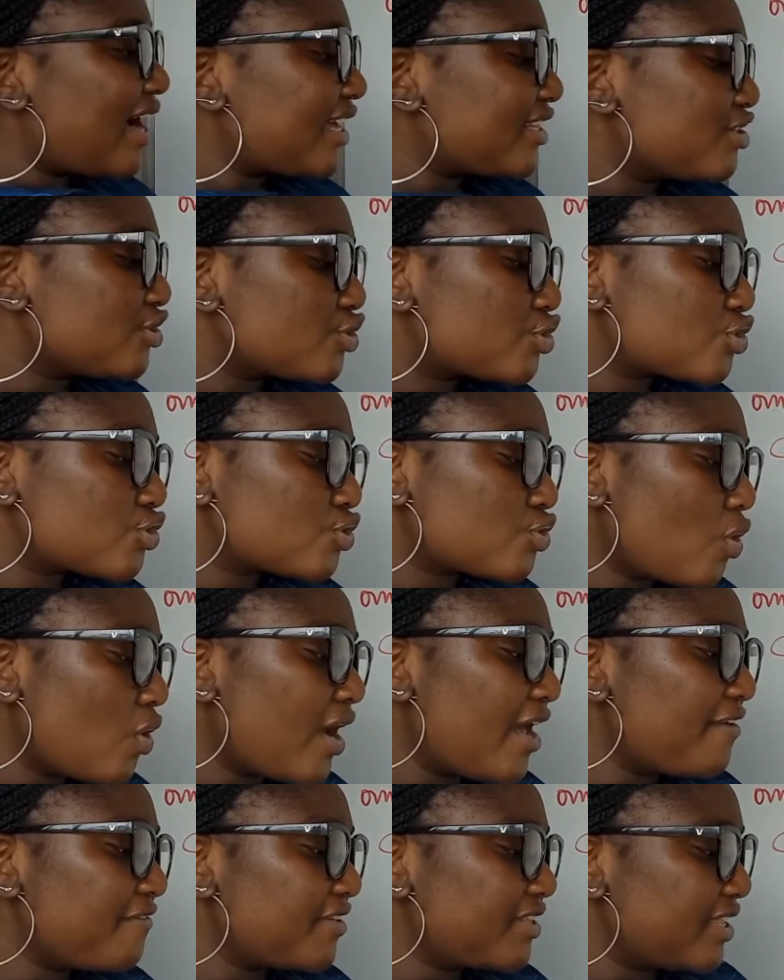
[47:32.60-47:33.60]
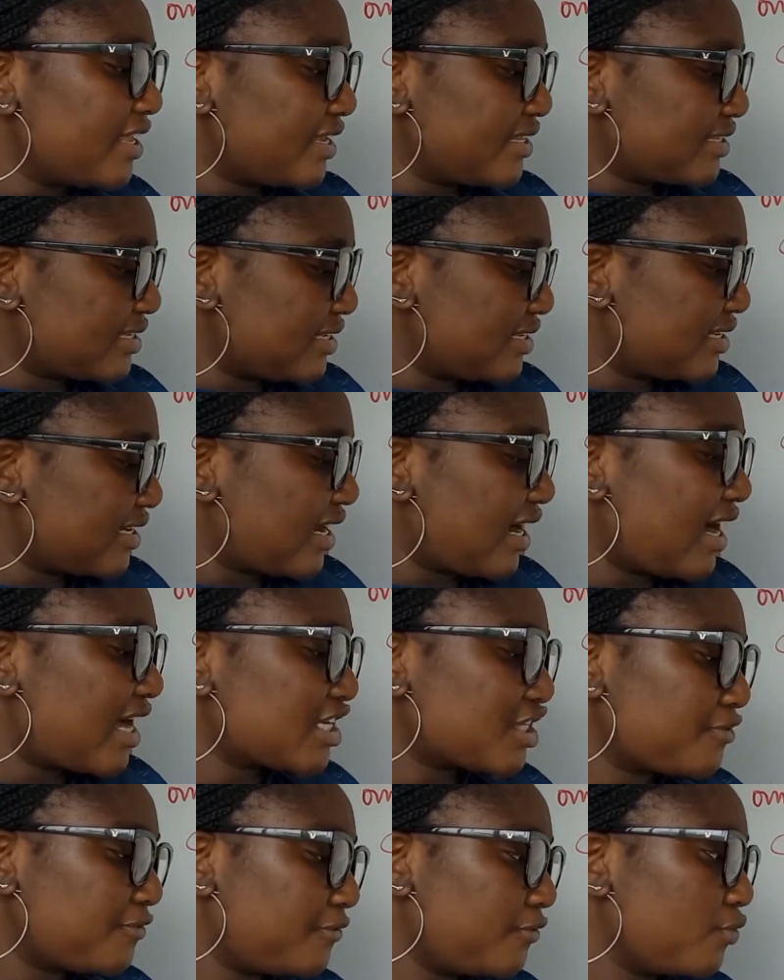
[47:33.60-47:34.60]
and it's so evident in the
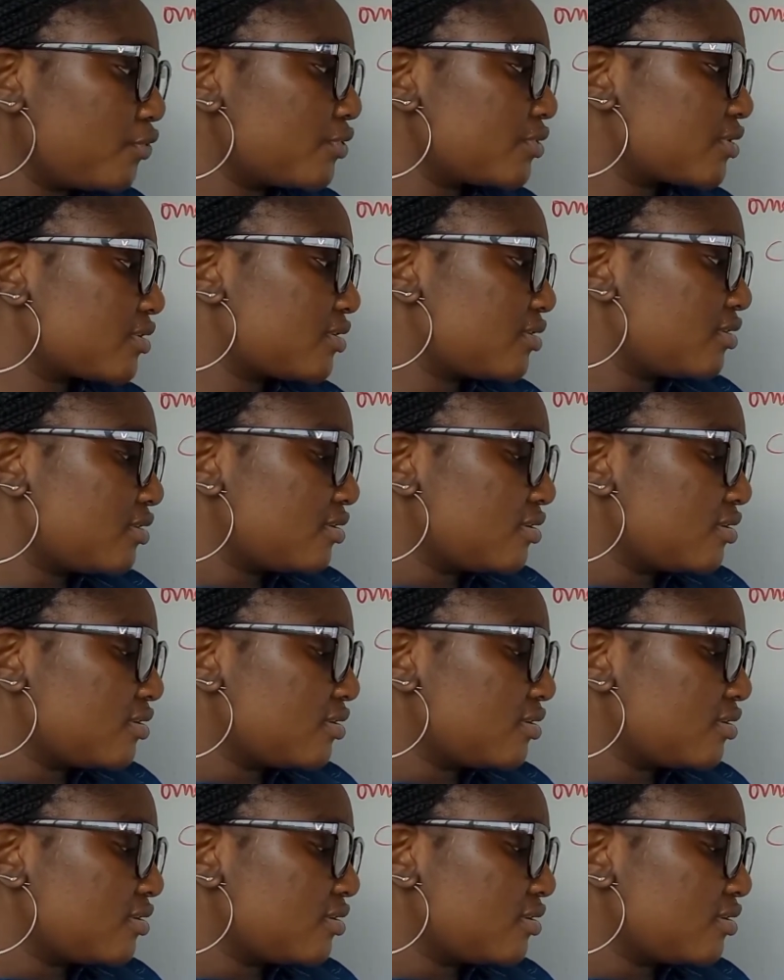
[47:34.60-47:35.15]
cash flows.